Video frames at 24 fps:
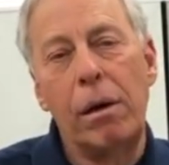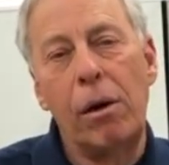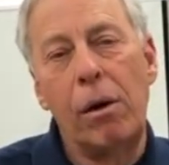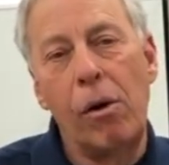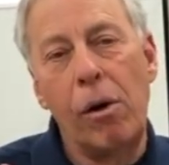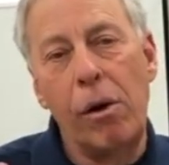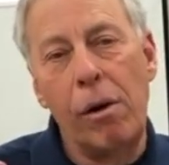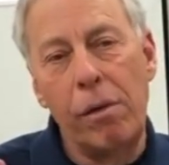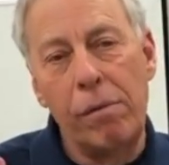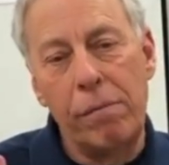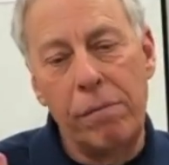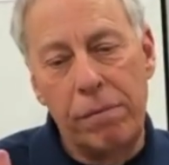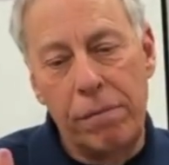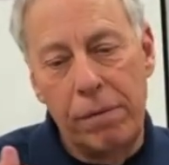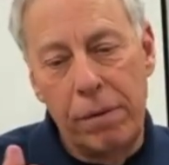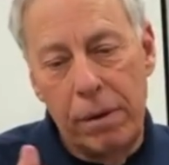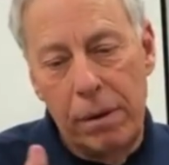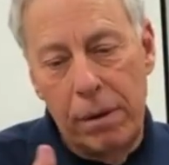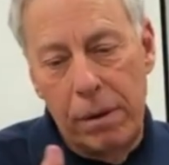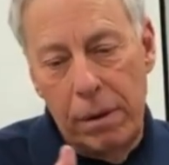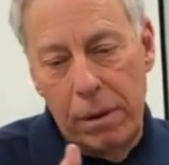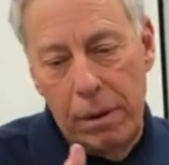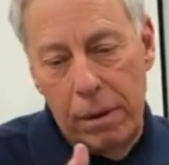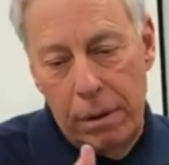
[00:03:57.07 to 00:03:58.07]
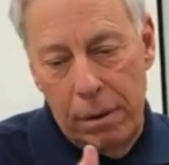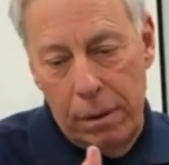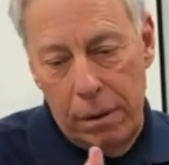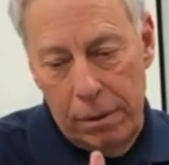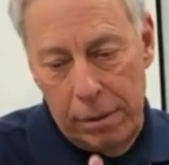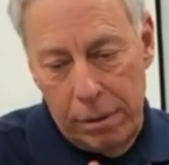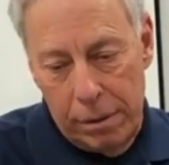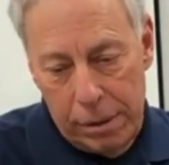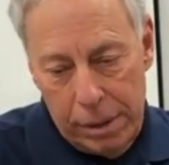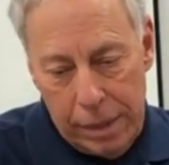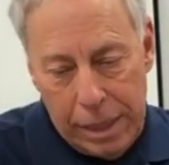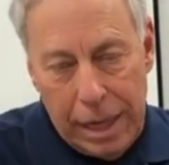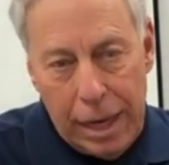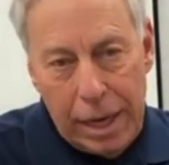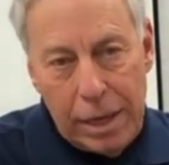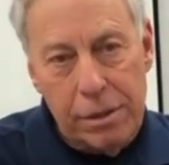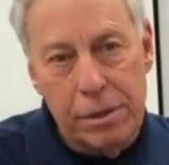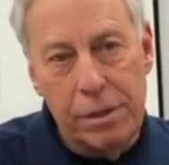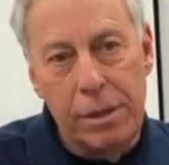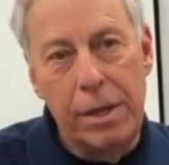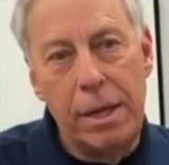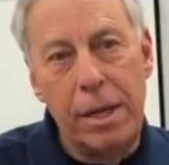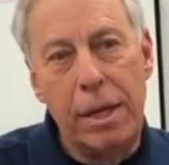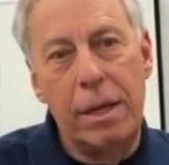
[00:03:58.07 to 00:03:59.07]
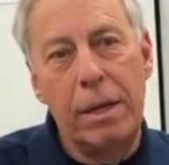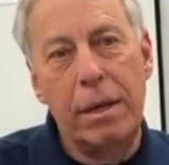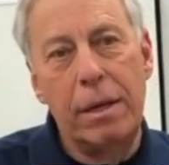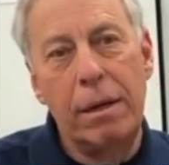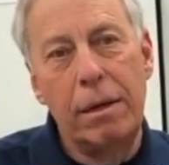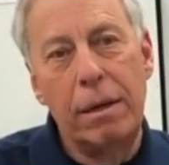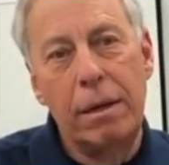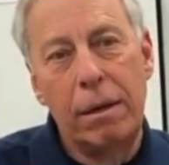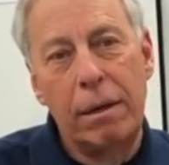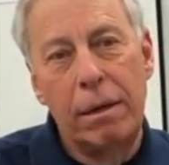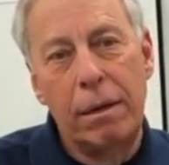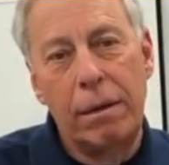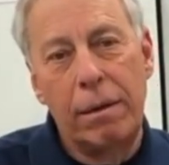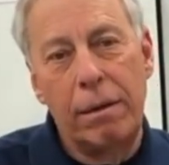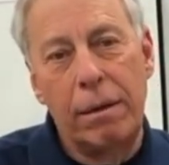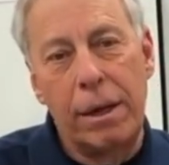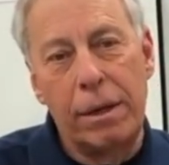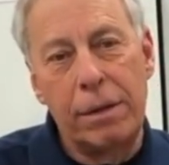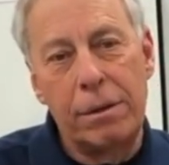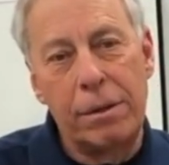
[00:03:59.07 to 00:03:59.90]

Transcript: of DSD that